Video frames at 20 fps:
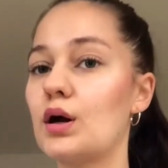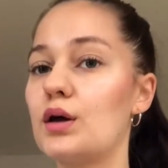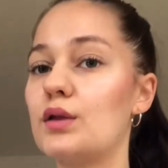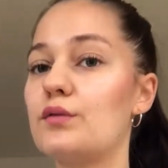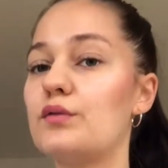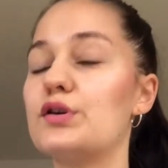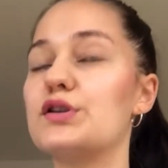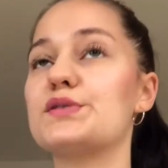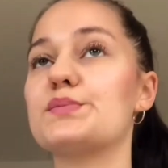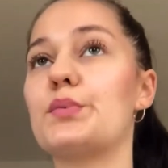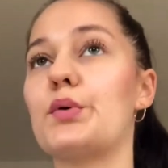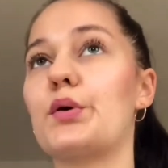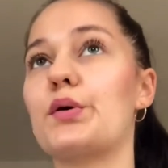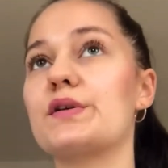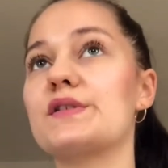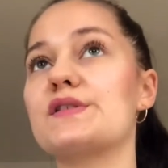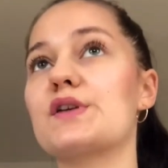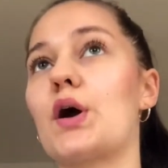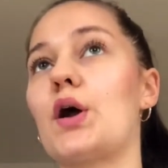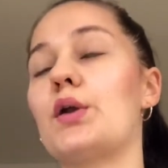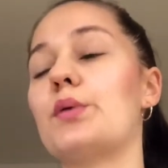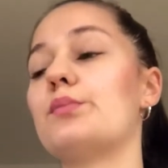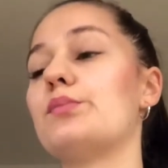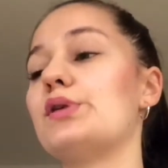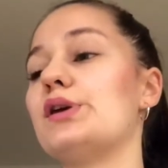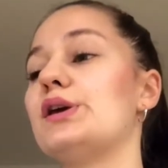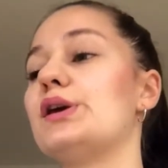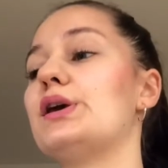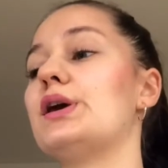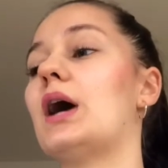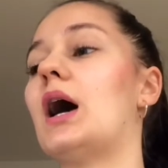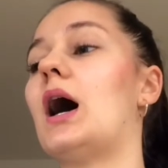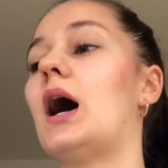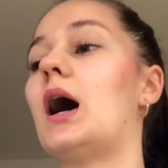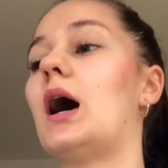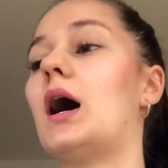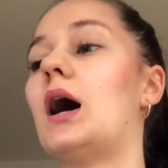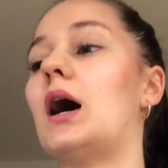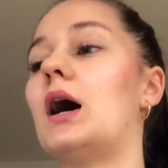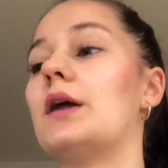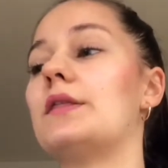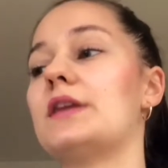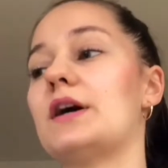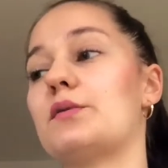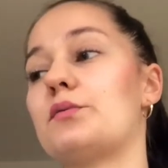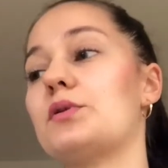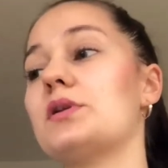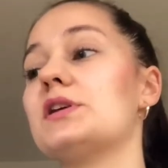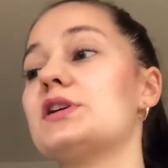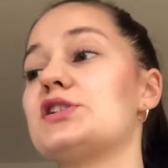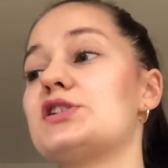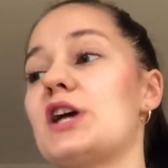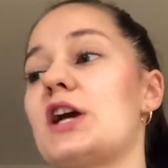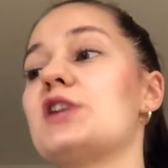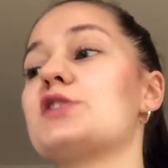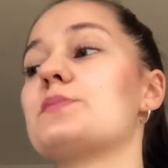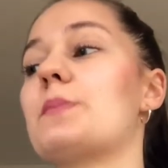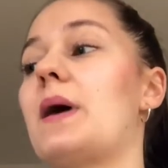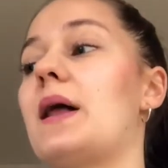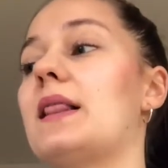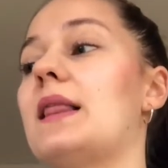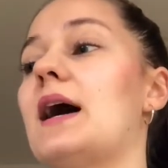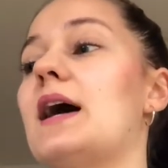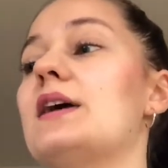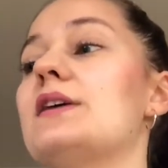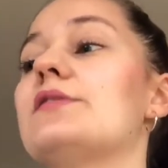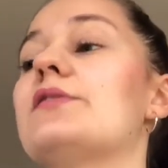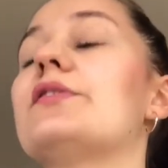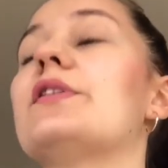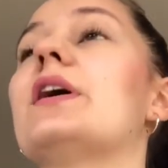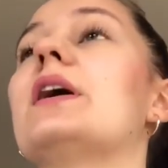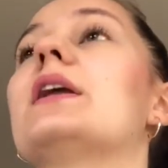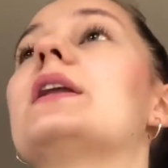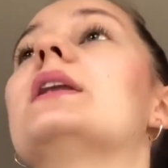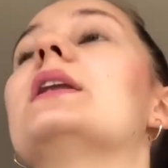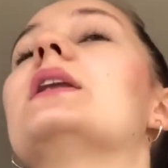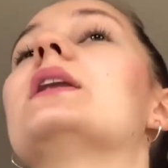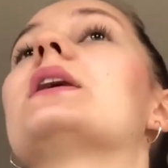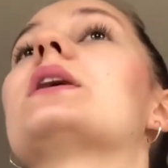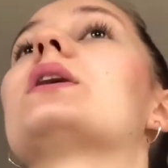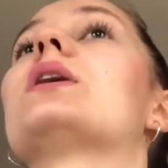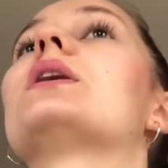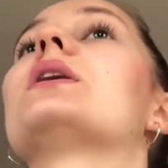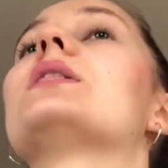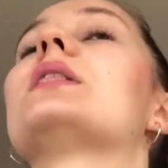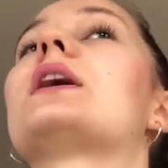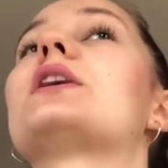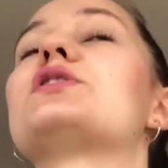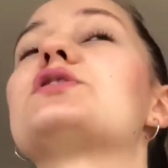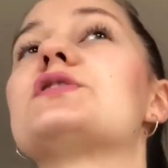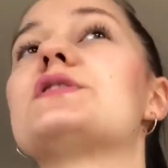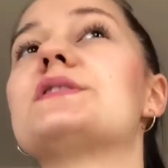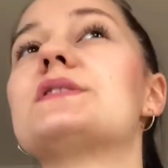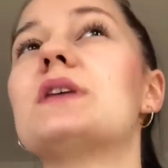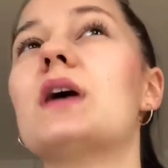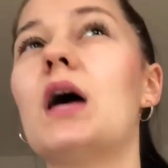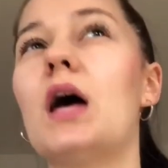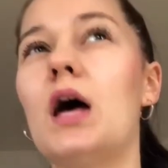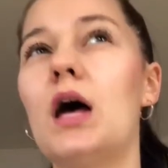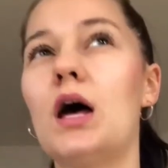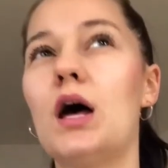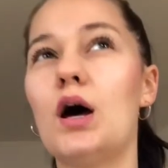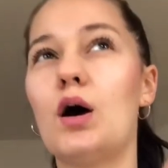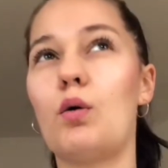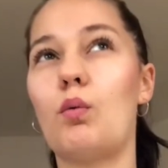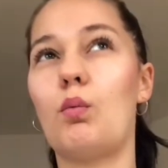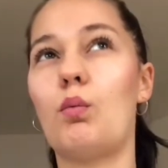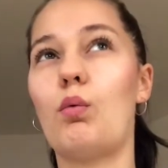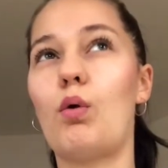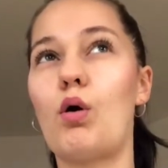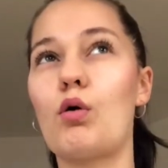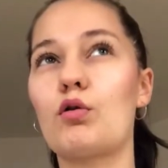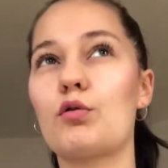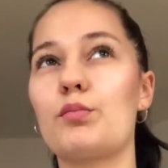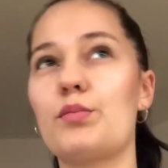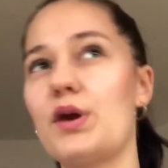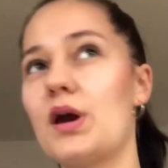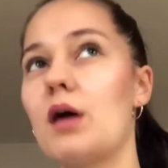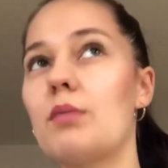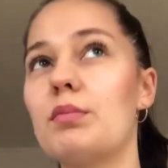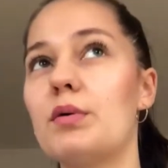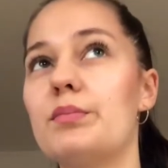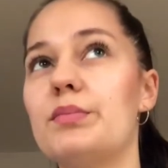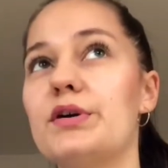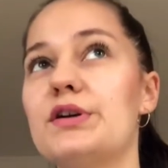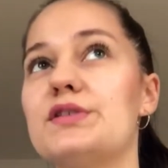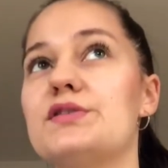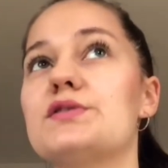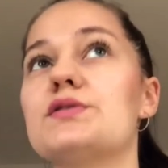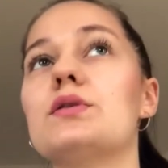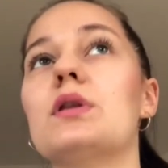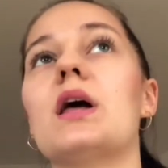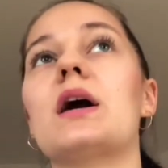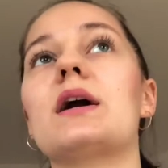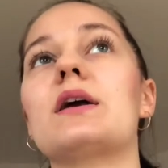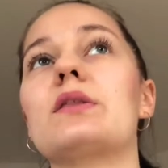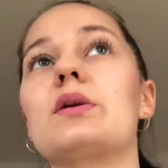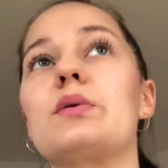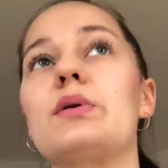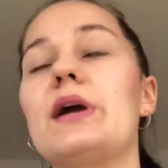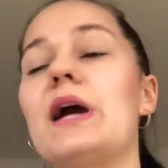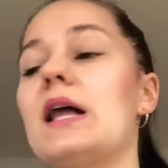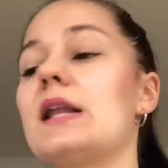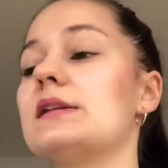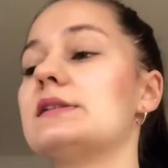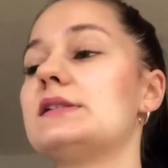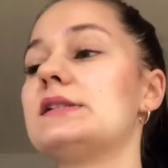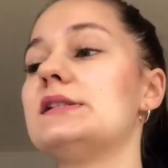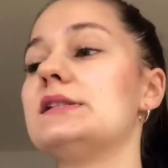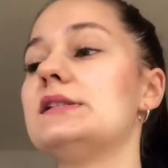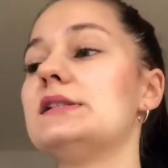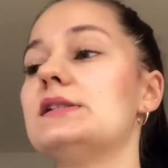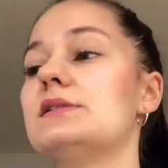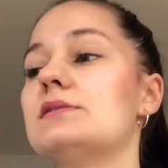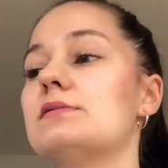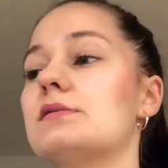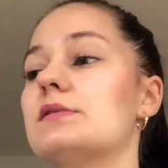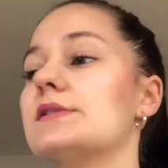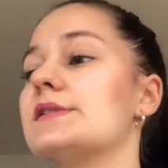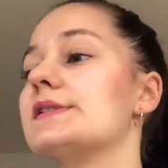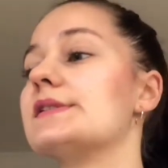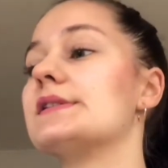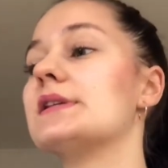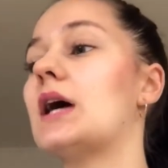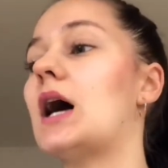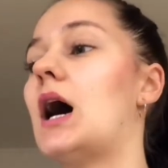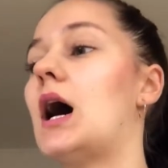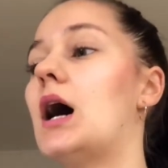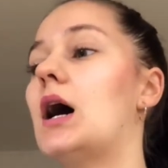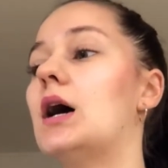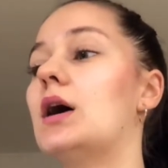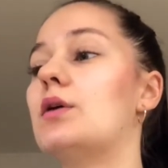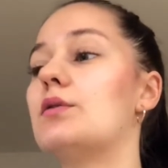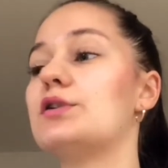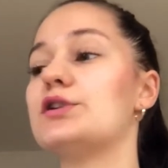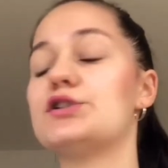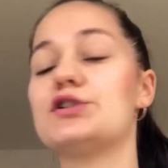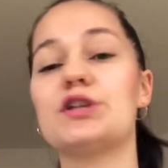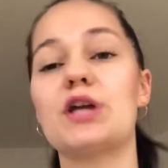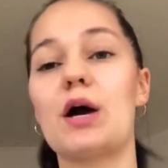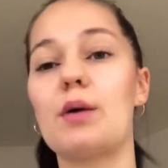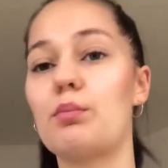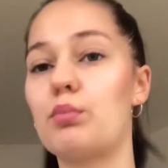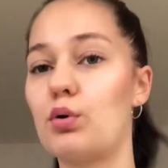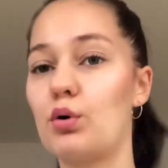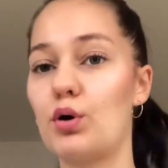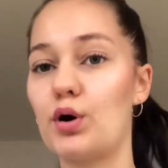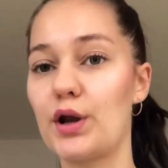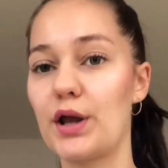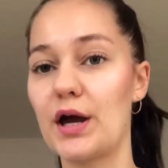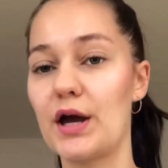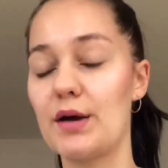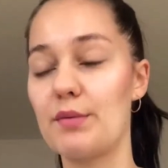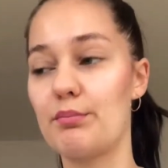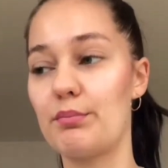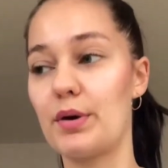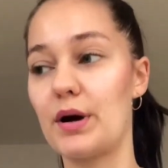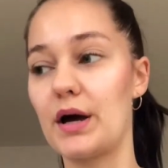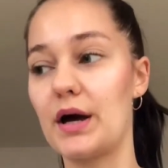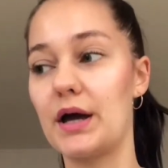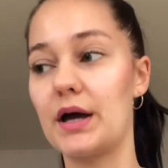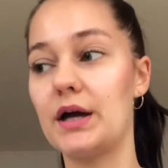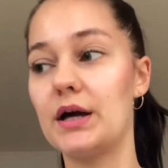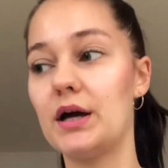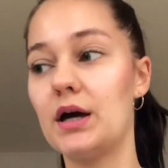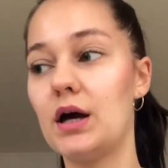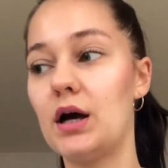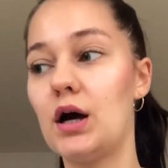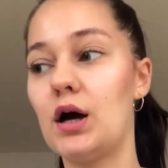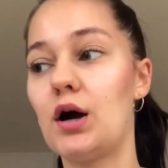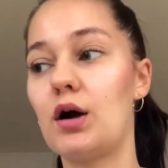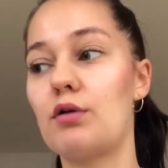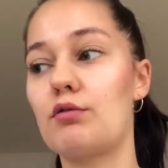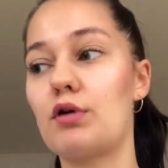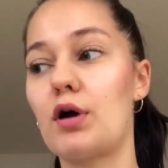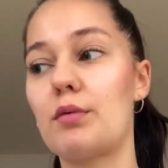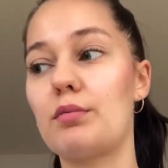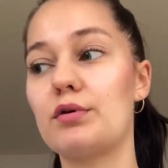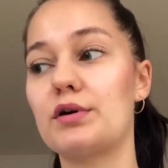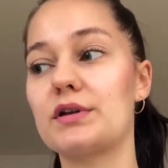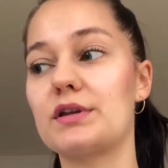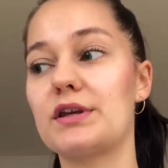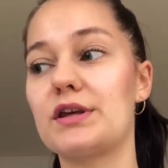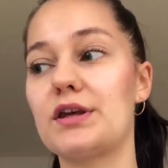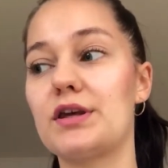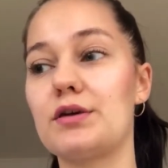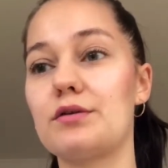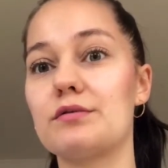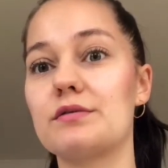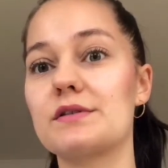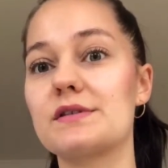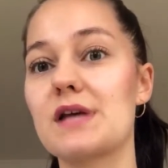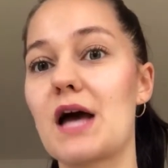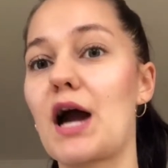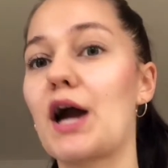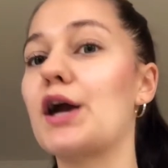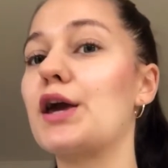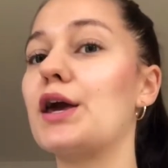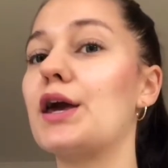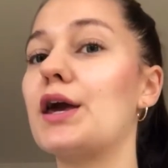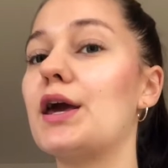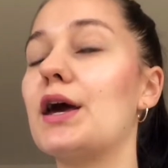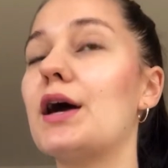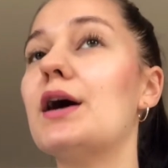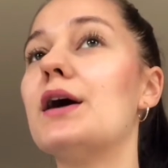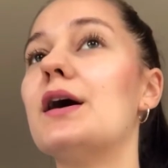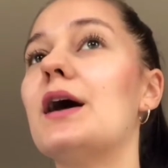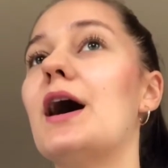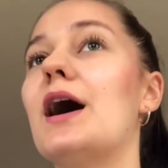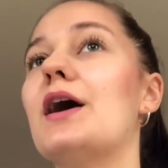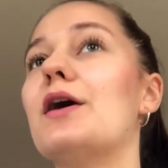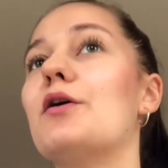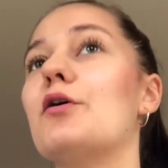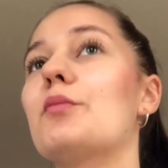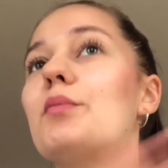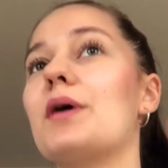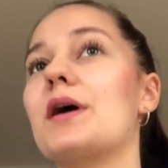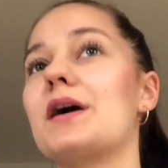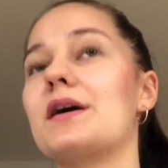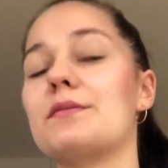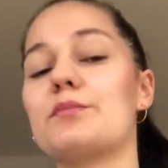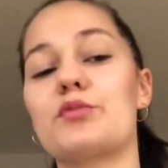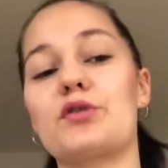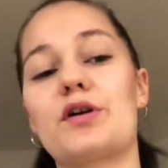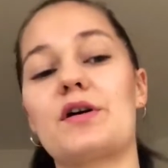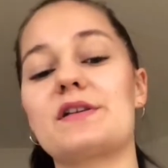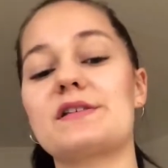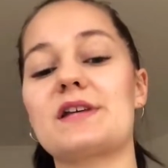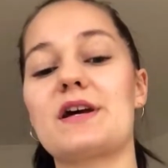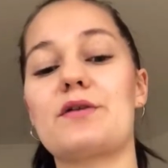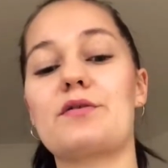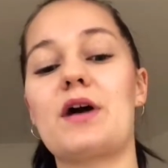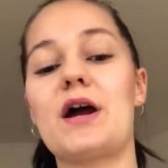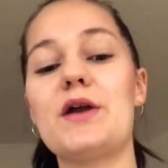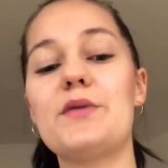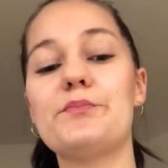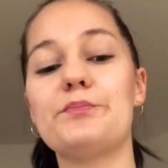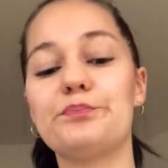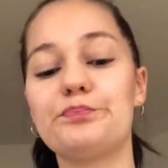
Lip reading: first book is gonna be that really changed my life and like just woke me up a bit to like the reality. It was Rich Dad Poor Dad by Robert Kiyosaki. I hope I pronounced that right.